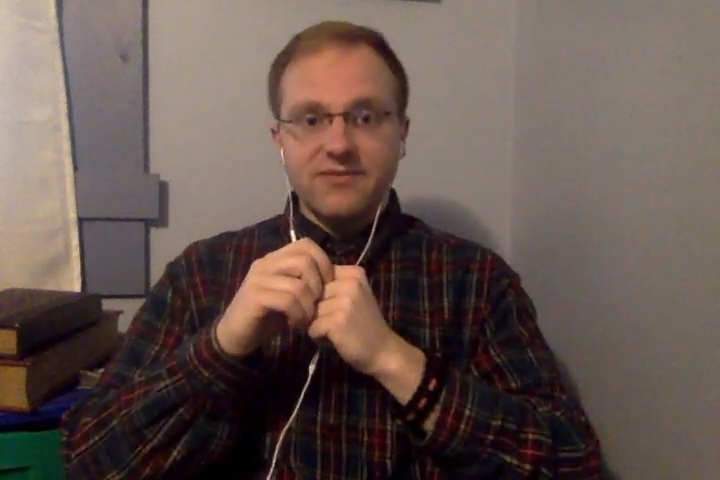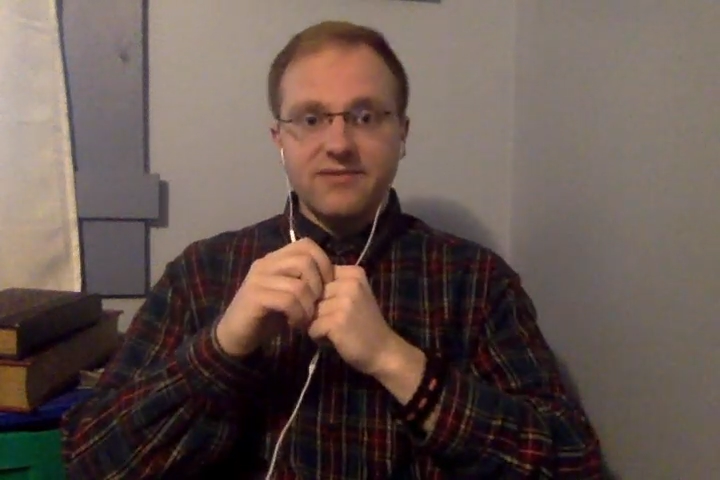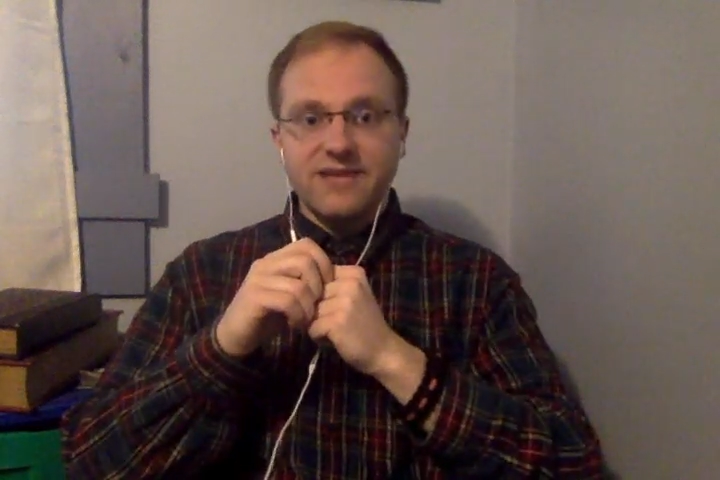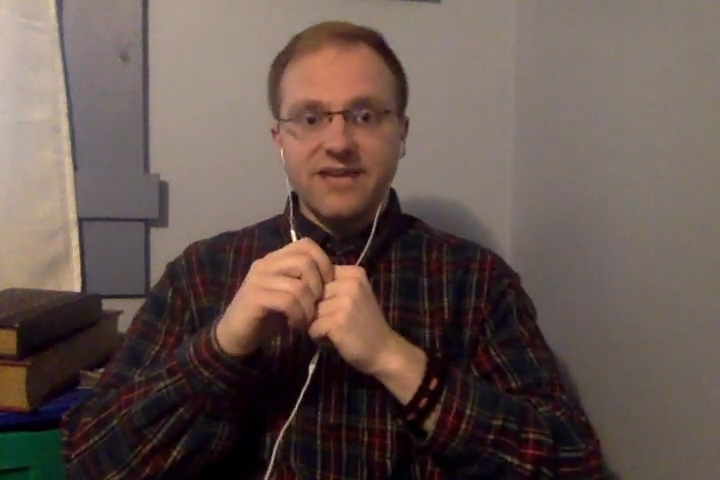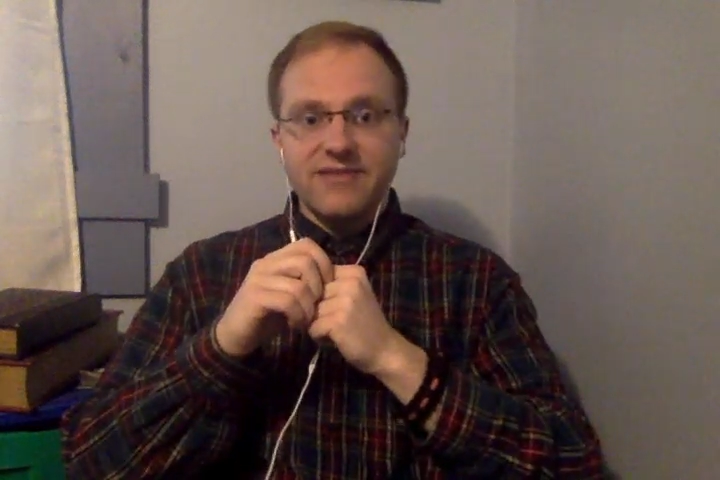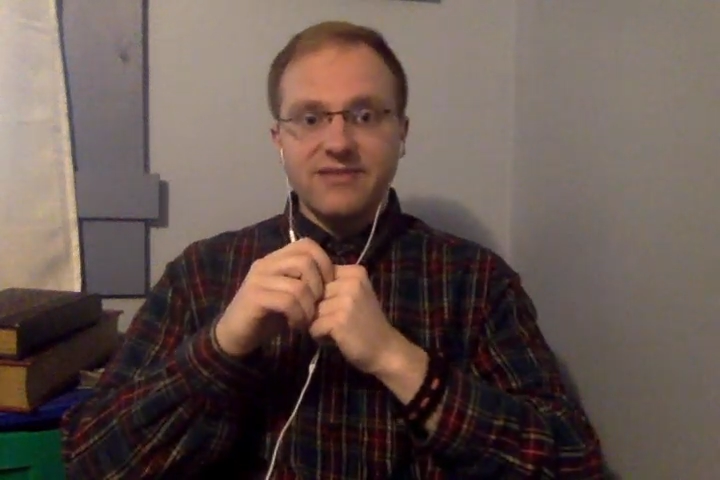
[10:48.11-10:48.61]

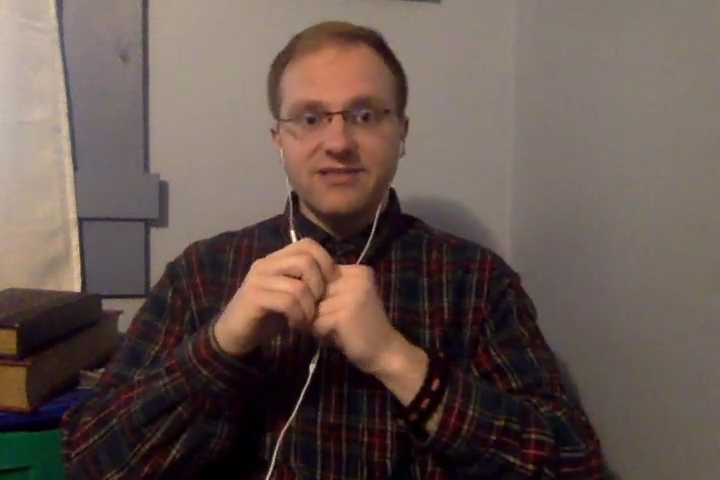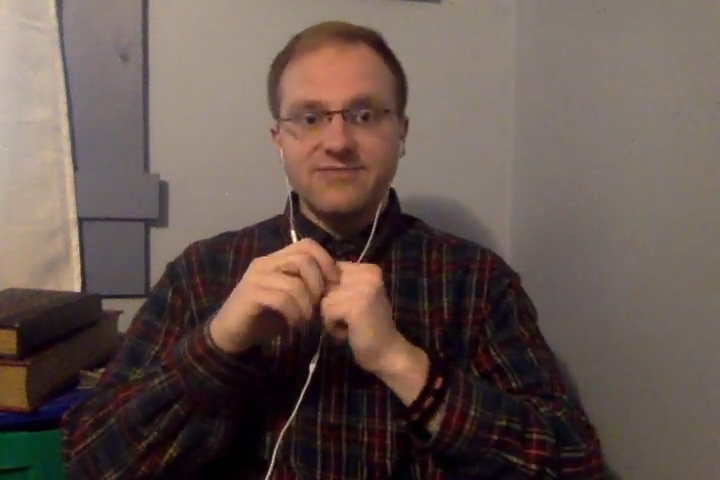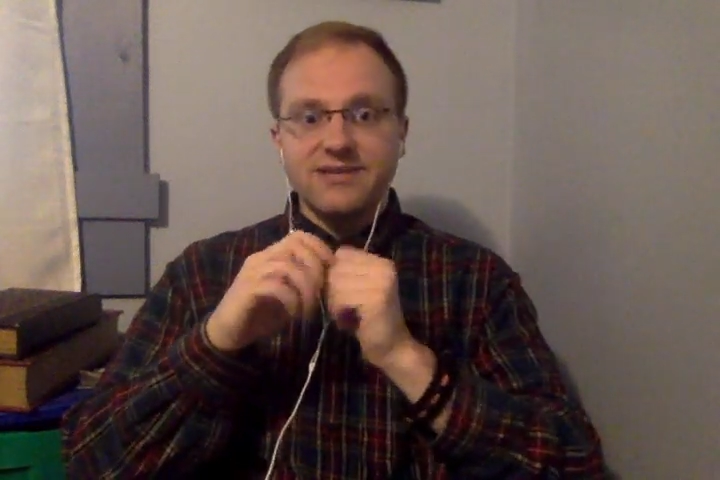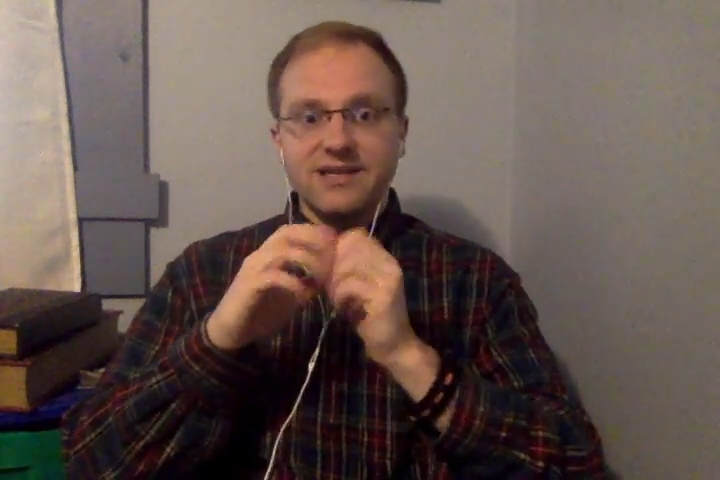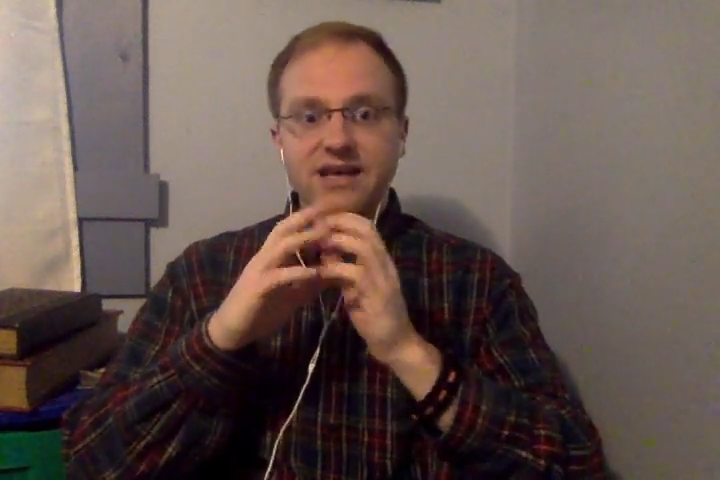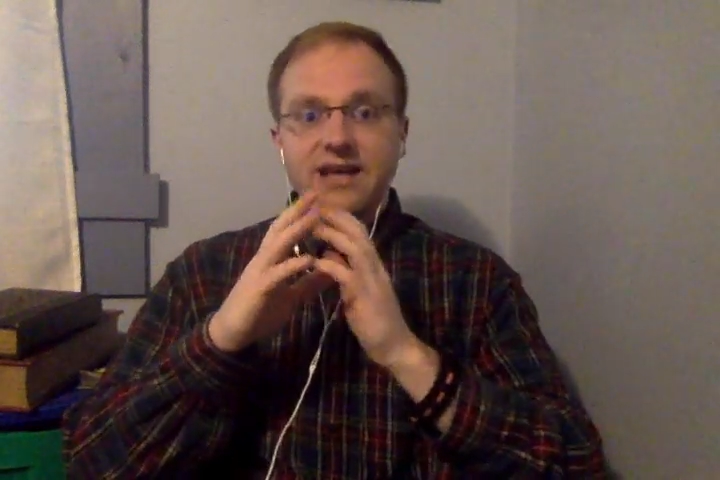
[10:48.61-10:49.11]
be able to
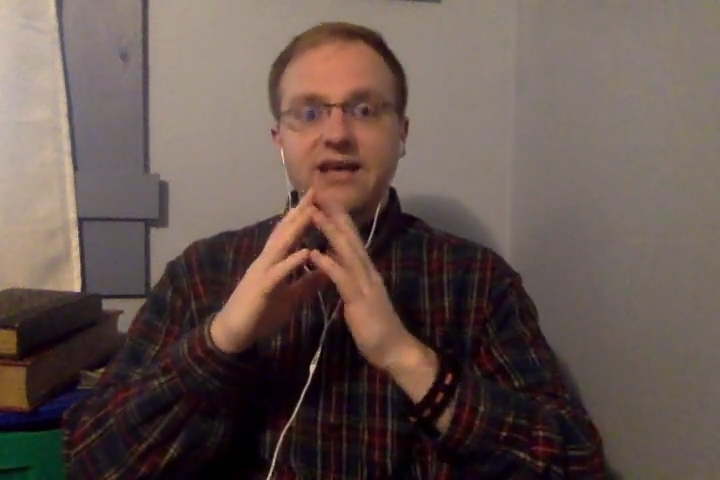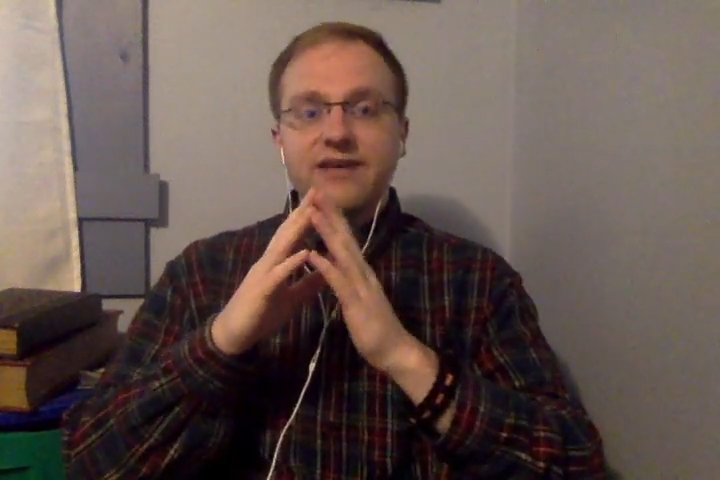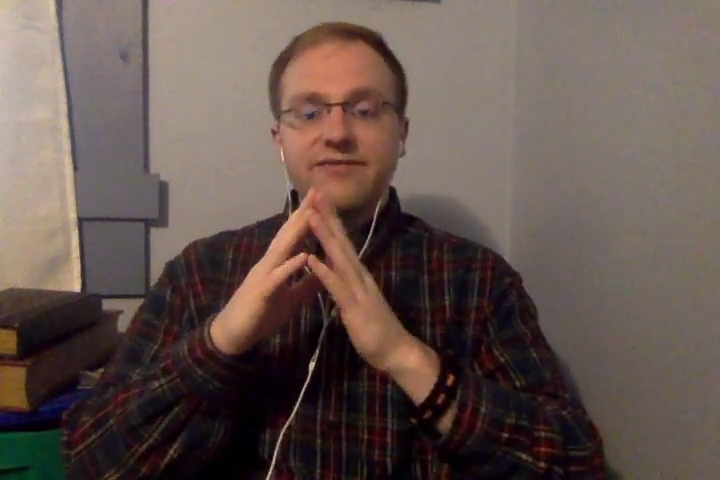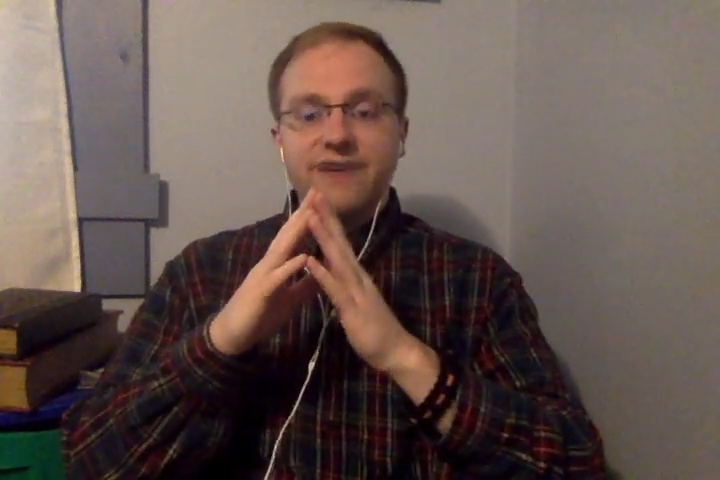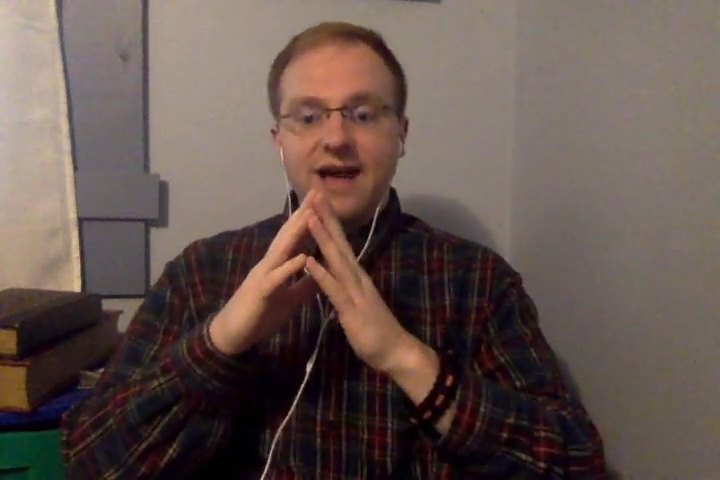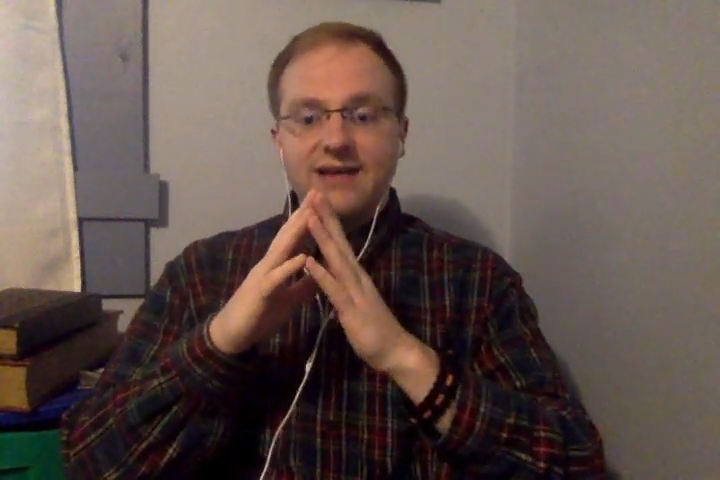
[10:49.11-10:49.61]
be
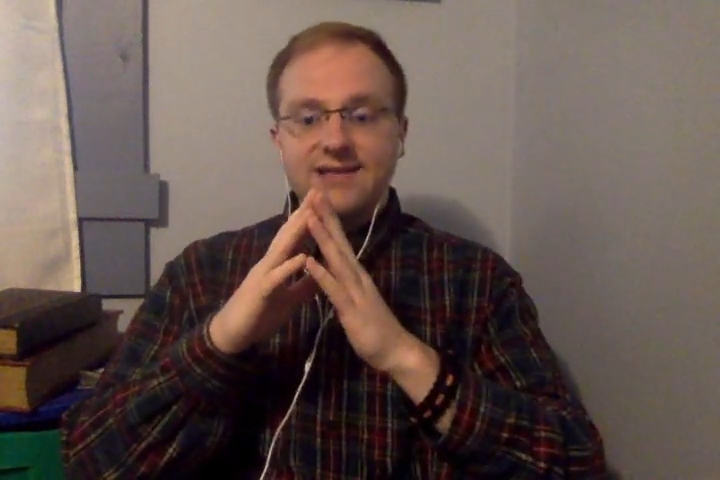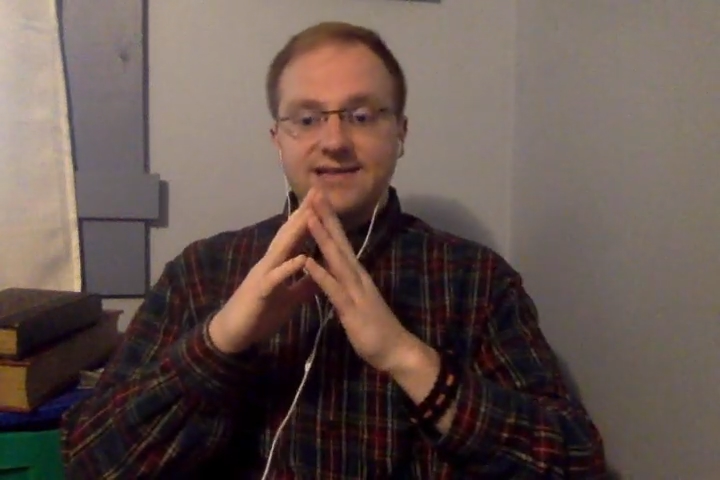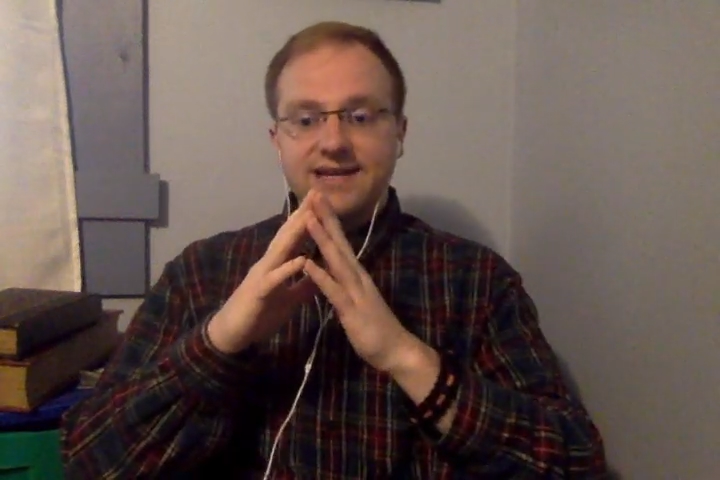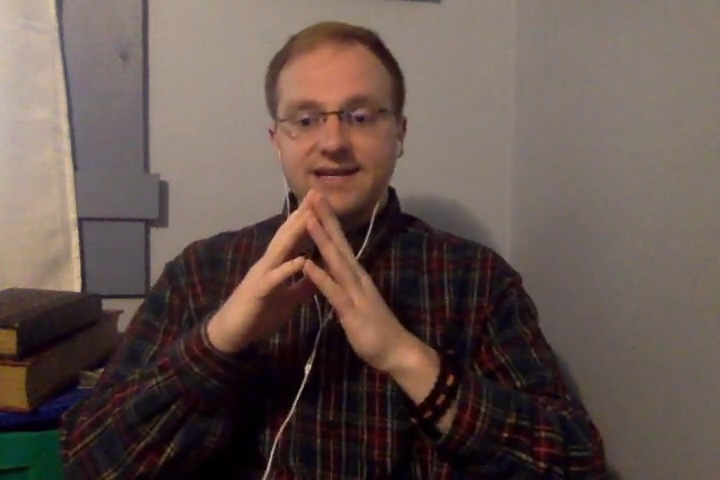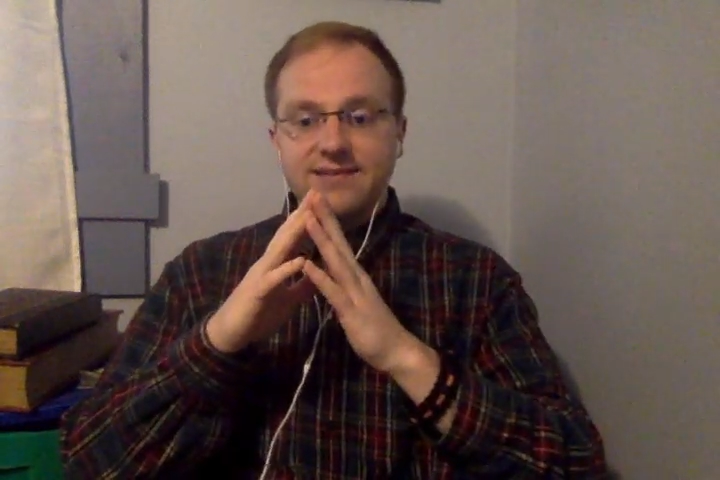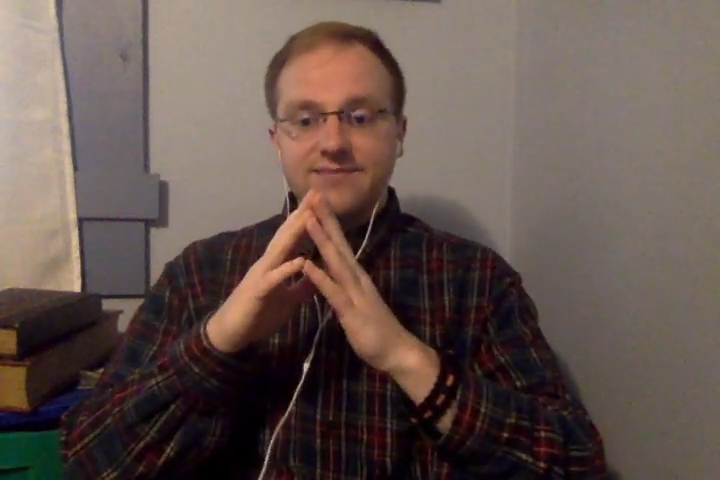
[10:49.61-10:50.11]

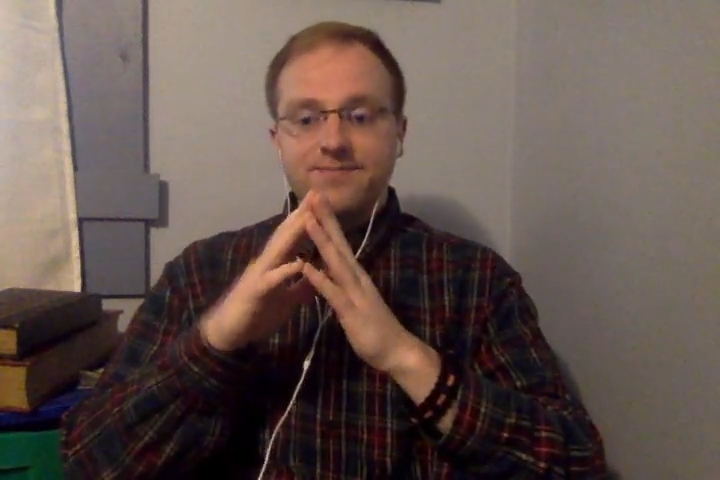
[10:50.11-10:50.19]
vaccinated.